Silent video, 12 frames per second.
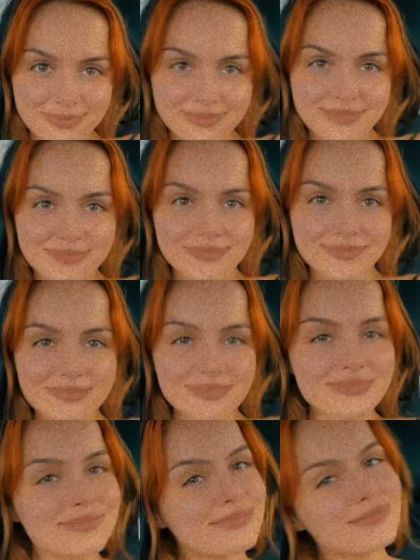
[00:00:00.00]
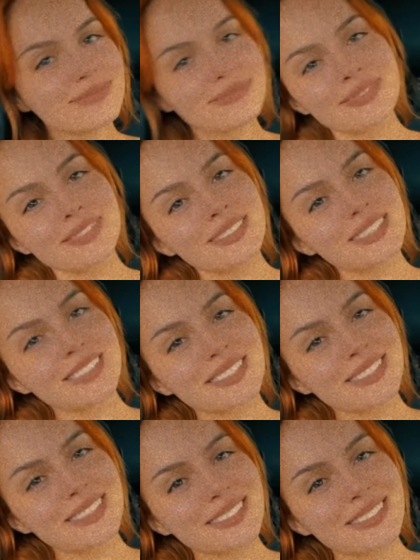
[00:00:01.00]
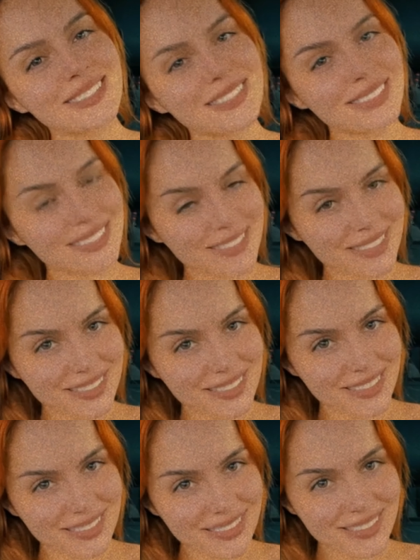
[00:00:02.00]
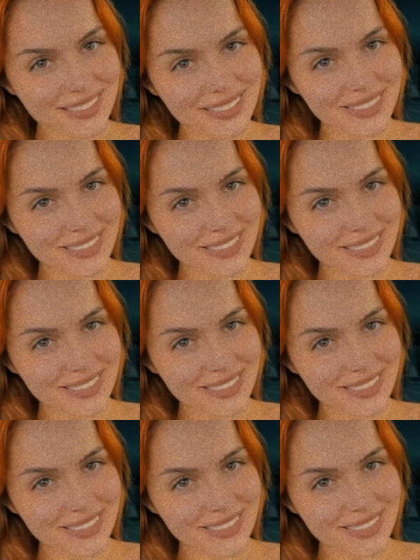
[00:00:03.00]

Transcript: Hey, brand new Victoria's Secret try on